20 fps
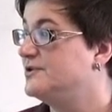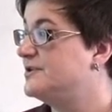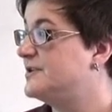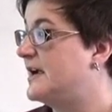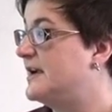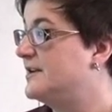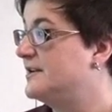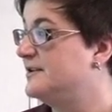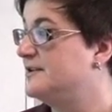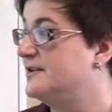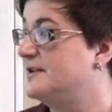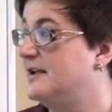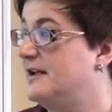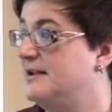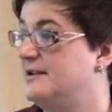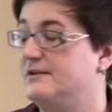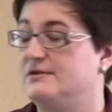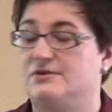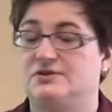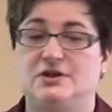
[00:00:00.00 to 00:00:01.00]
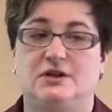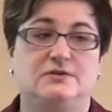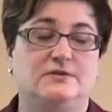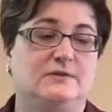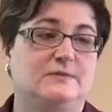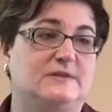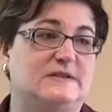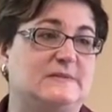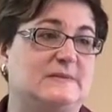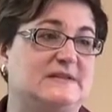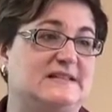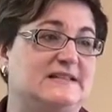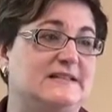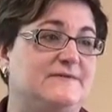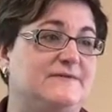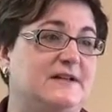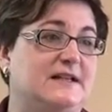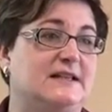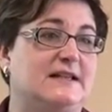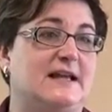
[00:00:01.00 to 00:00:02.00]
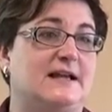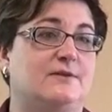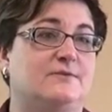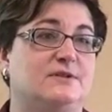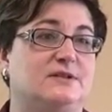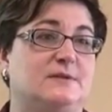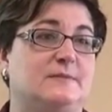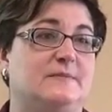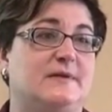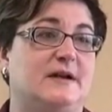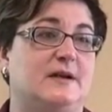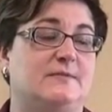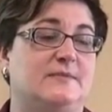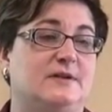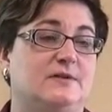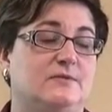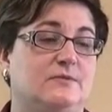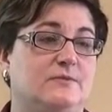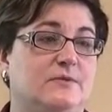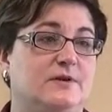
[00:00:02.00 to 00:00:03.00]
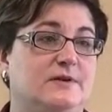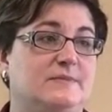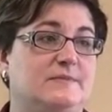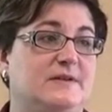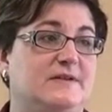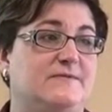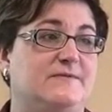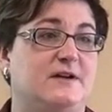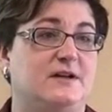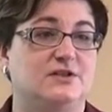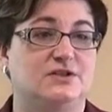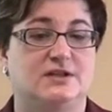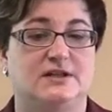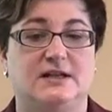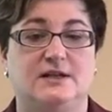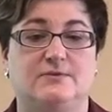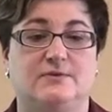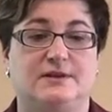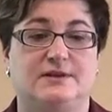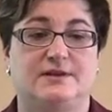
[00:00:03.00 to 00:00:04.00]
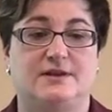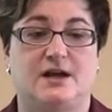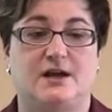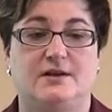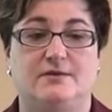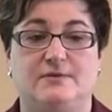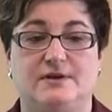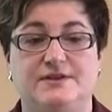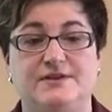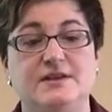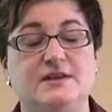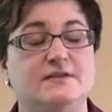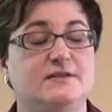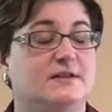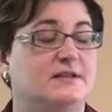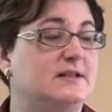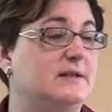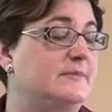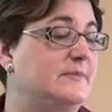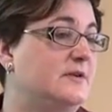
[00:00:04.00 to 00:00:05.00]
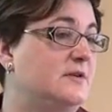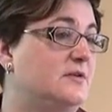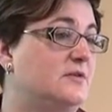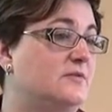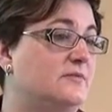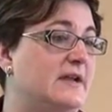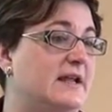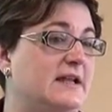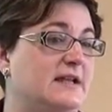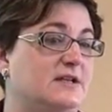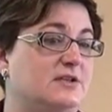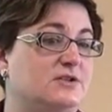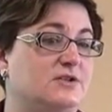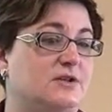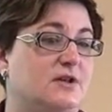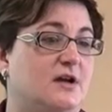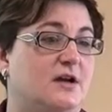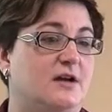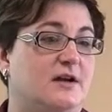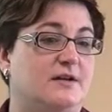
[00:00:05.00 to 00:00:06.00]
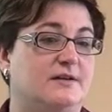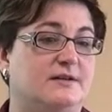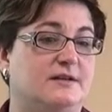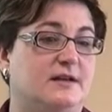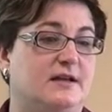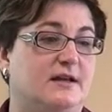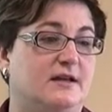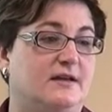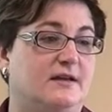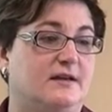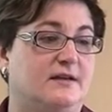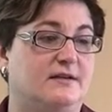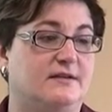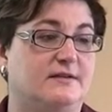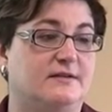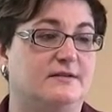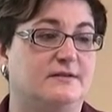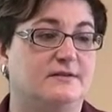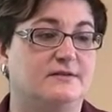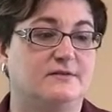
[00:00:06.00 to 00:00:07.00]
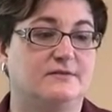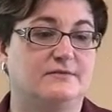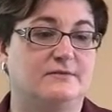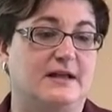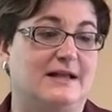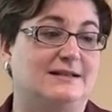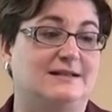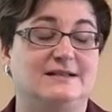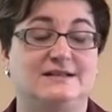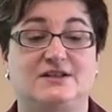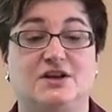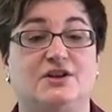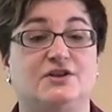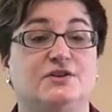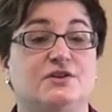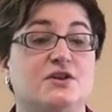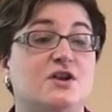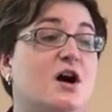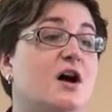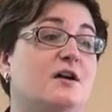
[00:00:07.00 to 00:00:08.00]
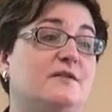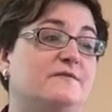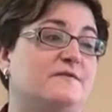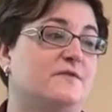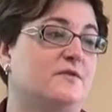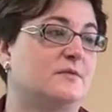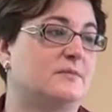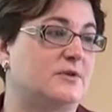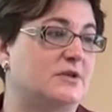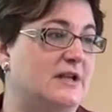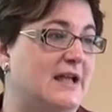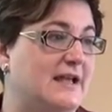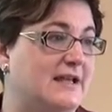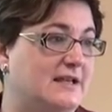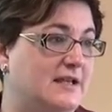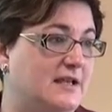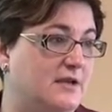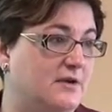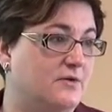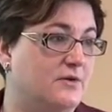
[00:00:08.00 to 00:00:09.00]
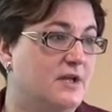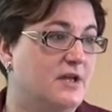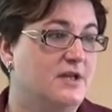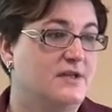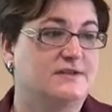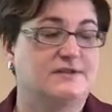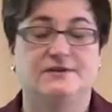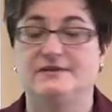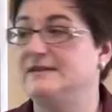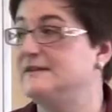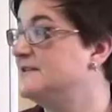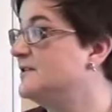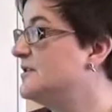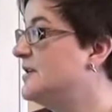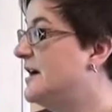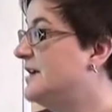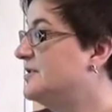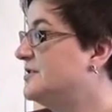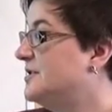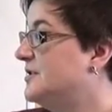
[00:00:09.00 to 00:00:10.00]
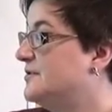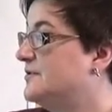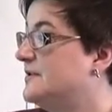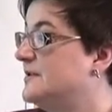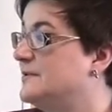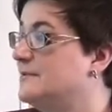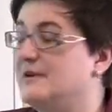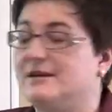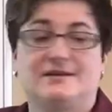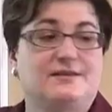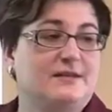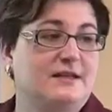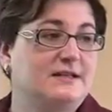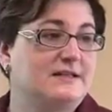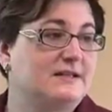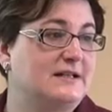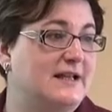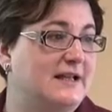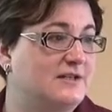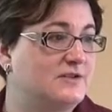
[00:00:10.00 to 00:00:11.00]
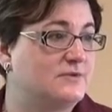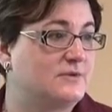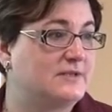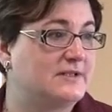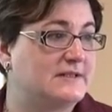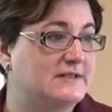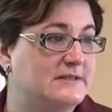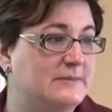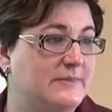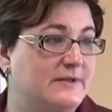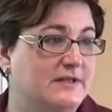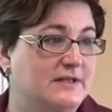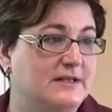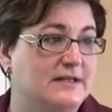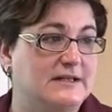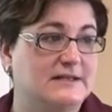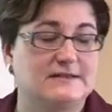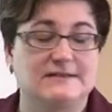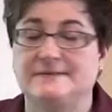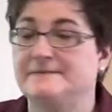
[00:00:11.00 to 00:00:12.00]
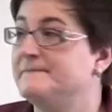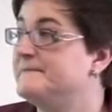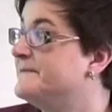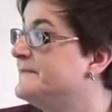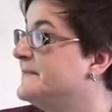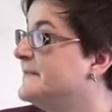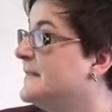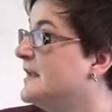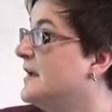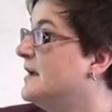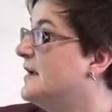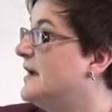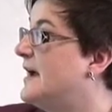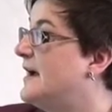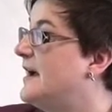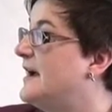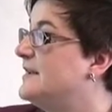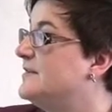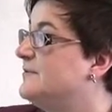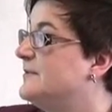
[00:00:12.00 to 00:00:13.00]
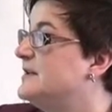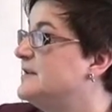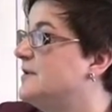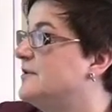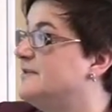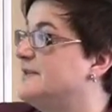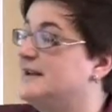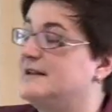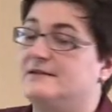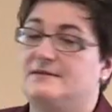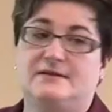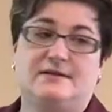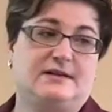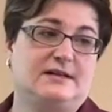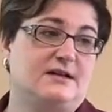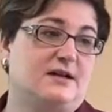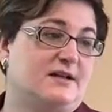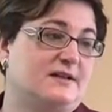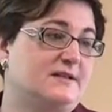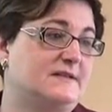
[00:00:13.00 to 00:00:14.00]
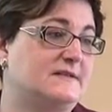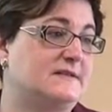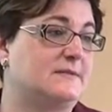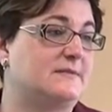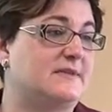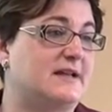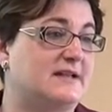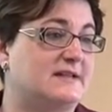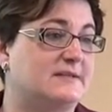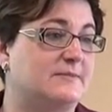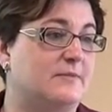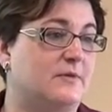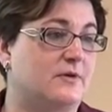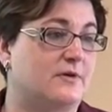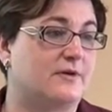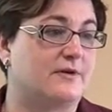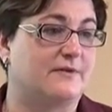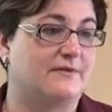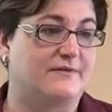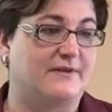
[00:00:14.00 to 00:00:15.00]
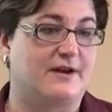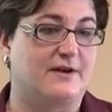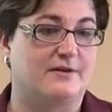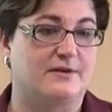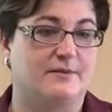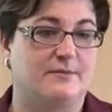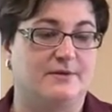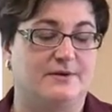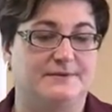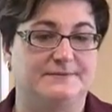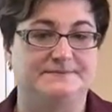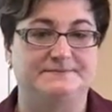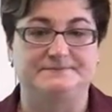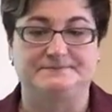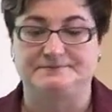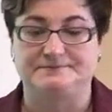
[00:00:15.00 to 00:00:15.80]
children with specific language impairment would be functioning with not, within the typical range on, uh, at least on nonverbal I Q. So these are not children with intellectual disabilities. And we know that in autism, that's more variable.